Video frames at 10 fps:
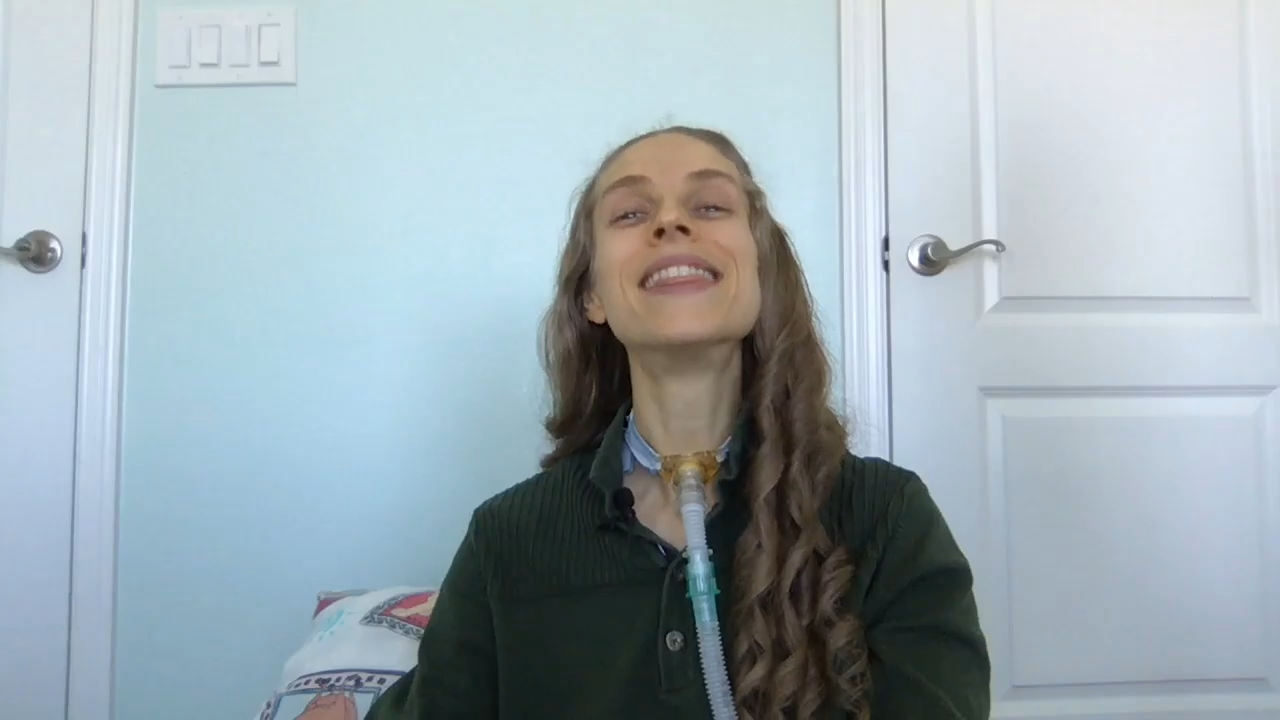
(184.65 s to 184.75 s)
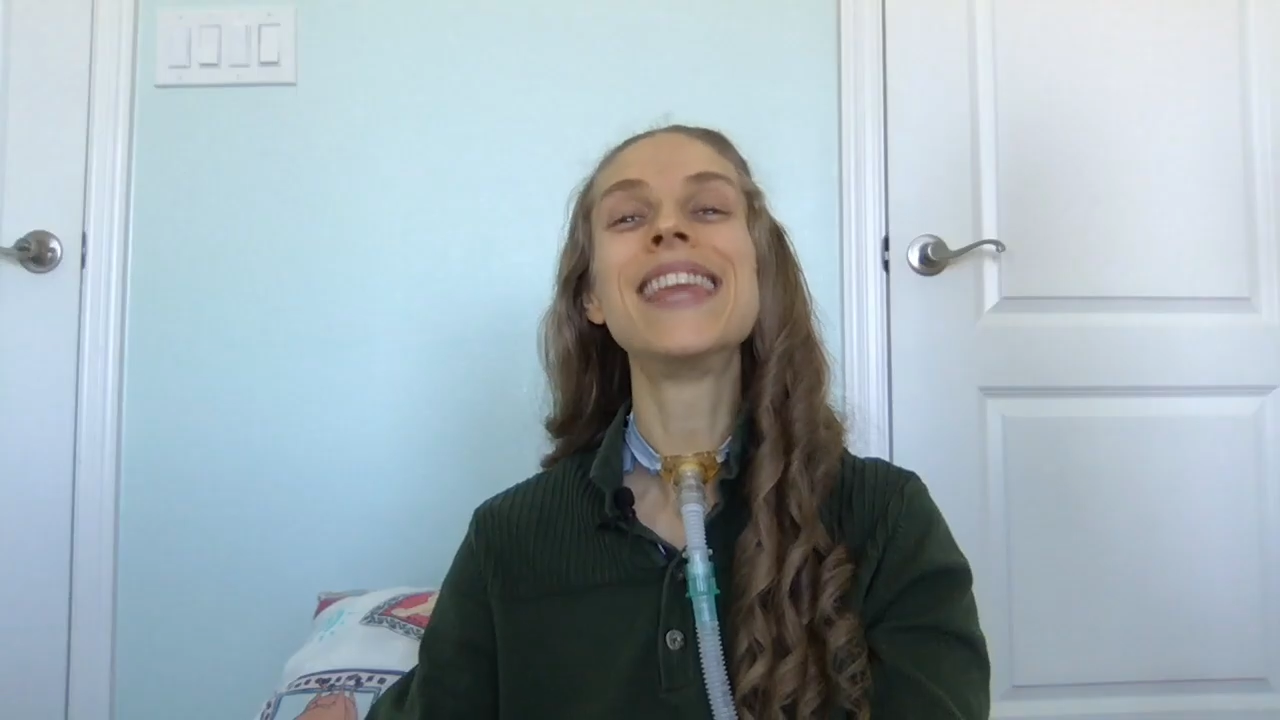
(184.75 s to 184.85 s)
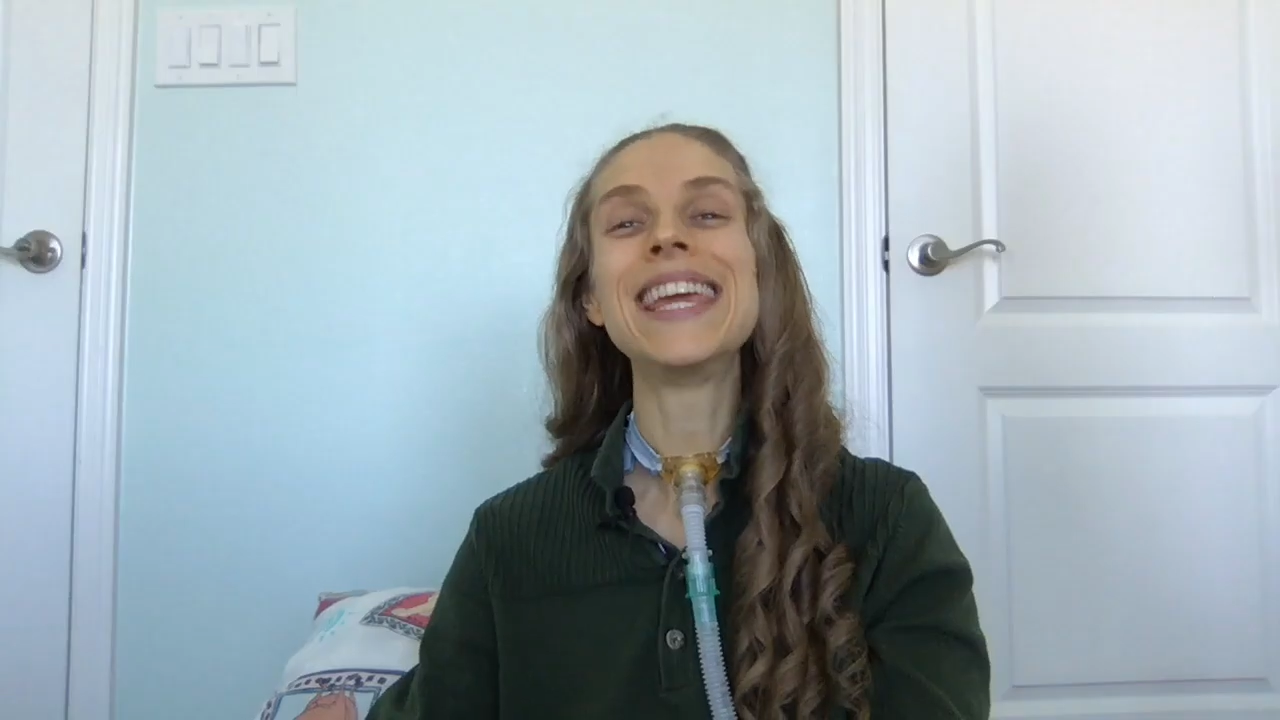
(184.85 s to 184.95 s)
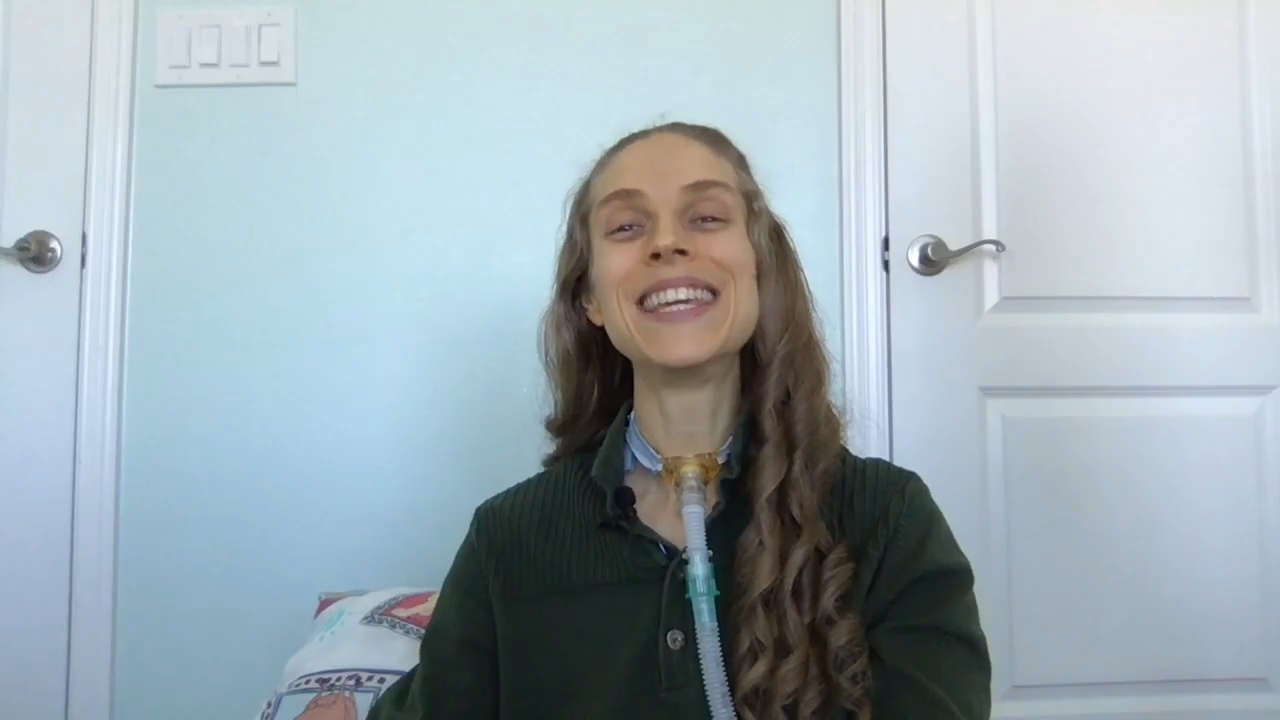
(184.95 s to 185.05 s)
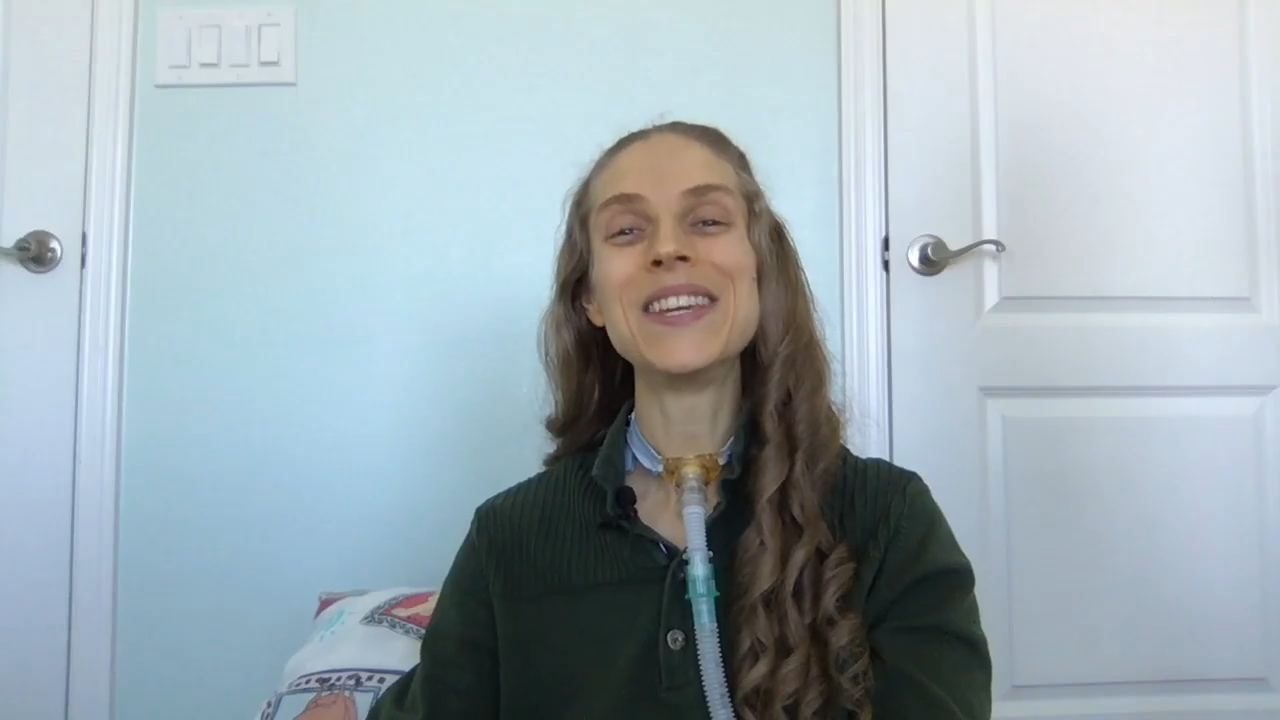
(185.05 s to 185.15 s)

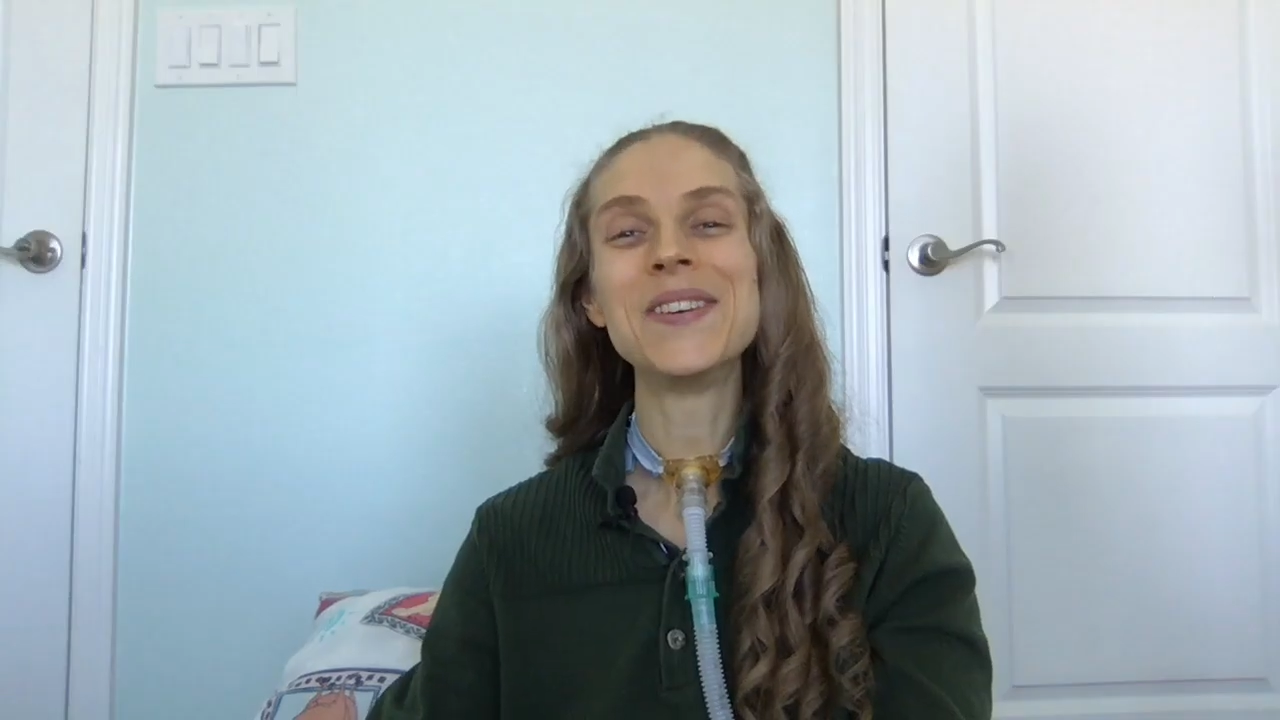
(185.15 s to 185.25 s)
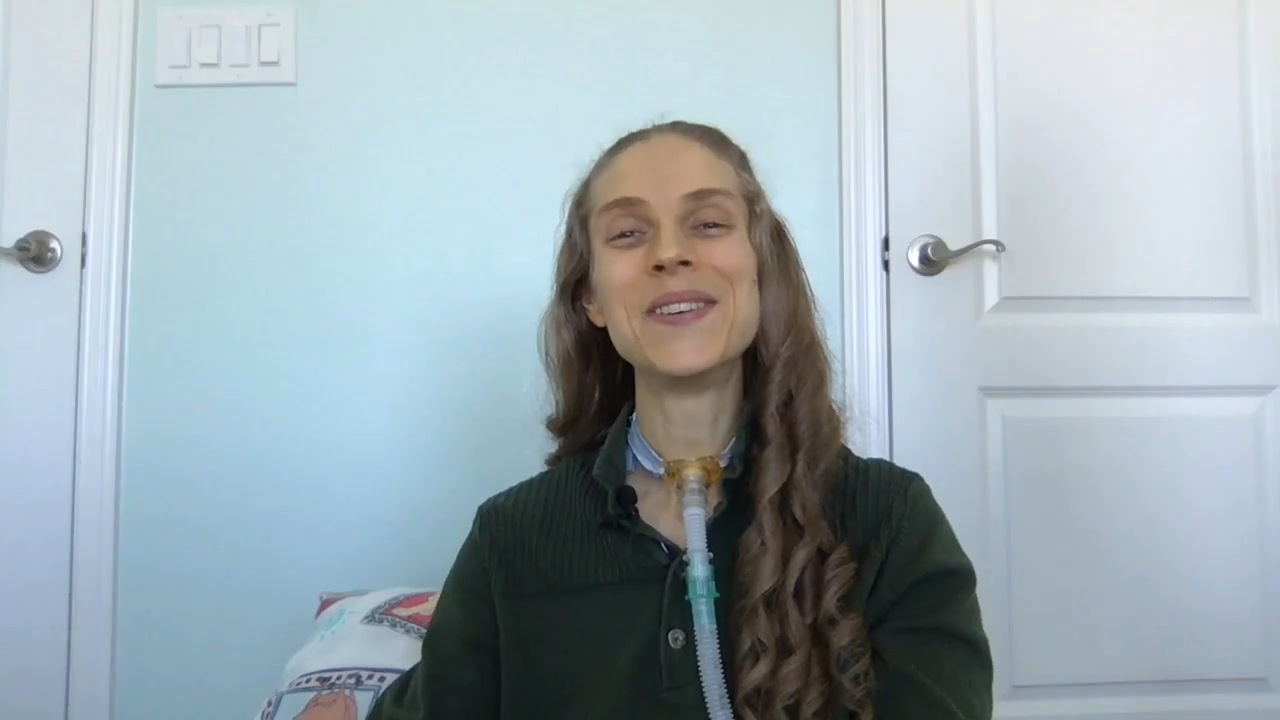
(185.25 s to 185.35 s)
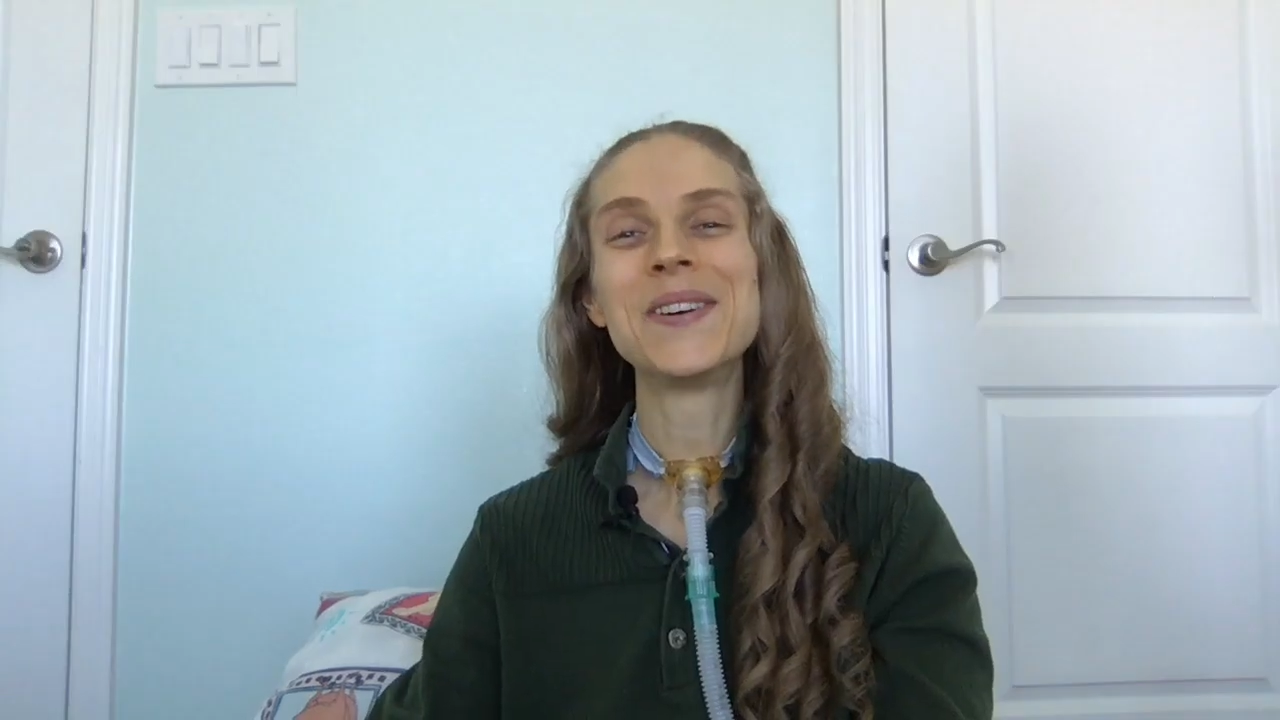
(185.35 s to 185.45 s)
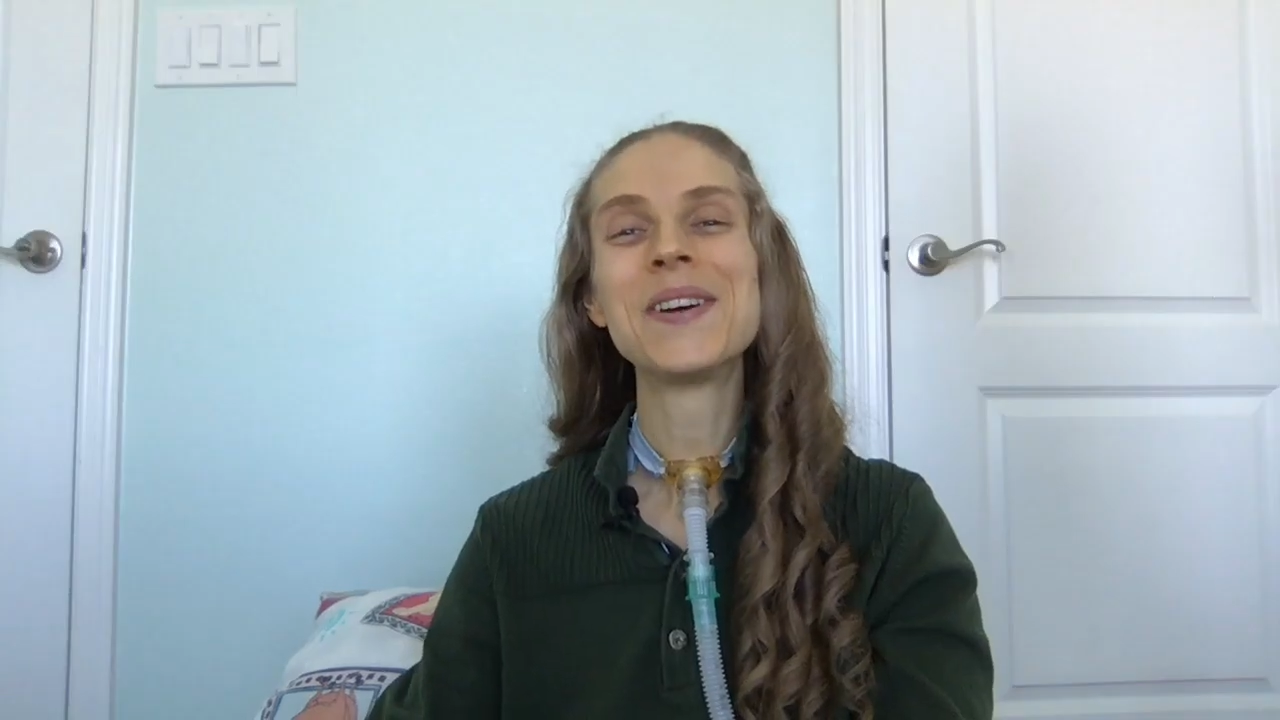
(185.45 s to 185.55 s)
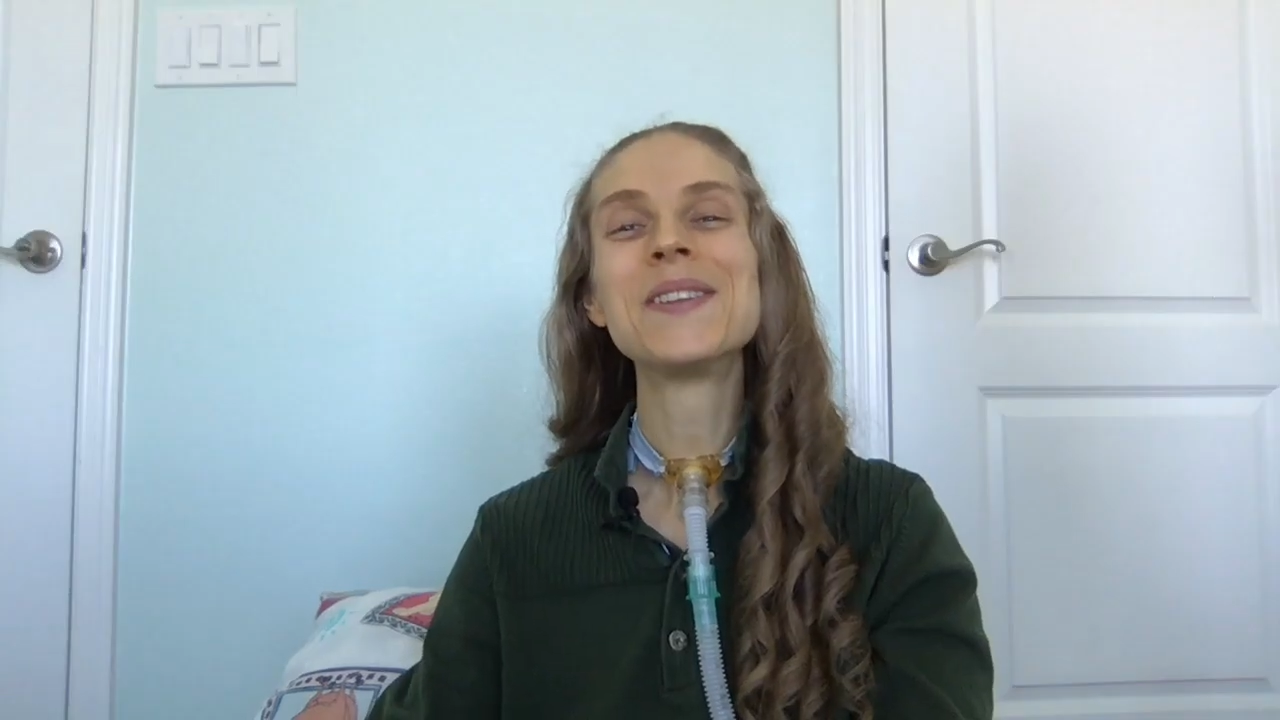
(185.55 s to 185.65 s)
Thank
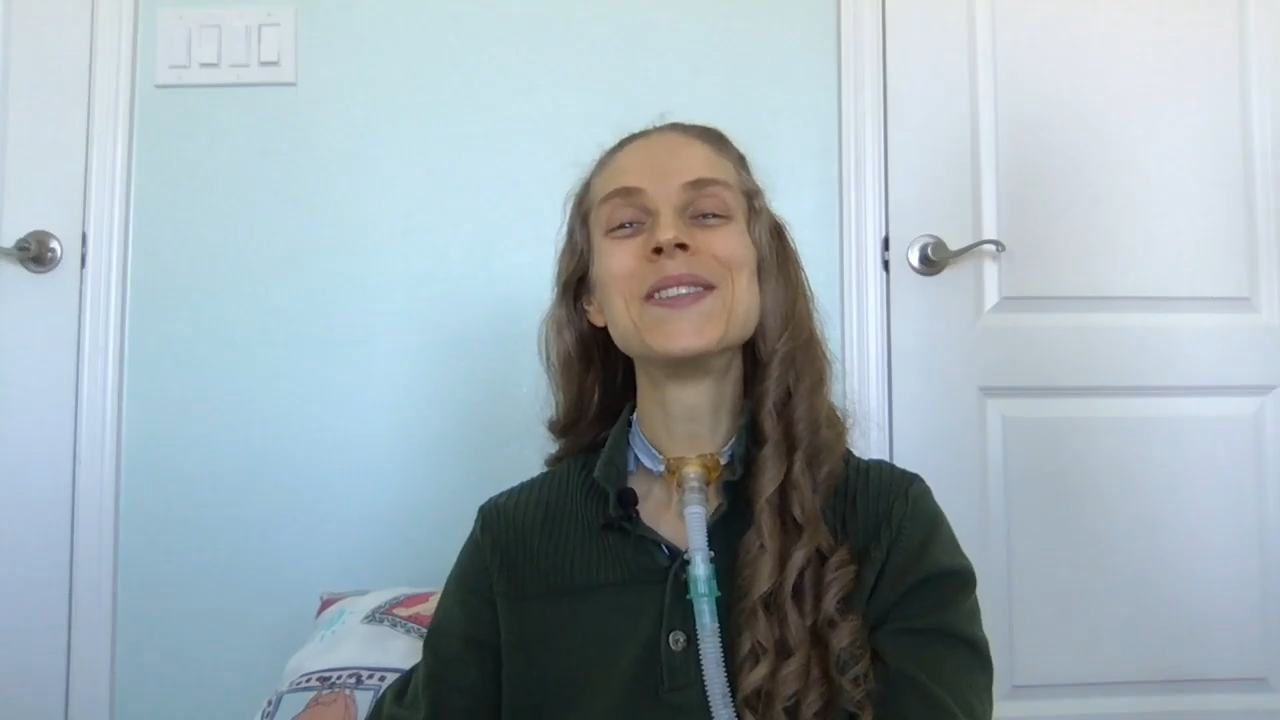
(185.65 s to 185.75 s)
you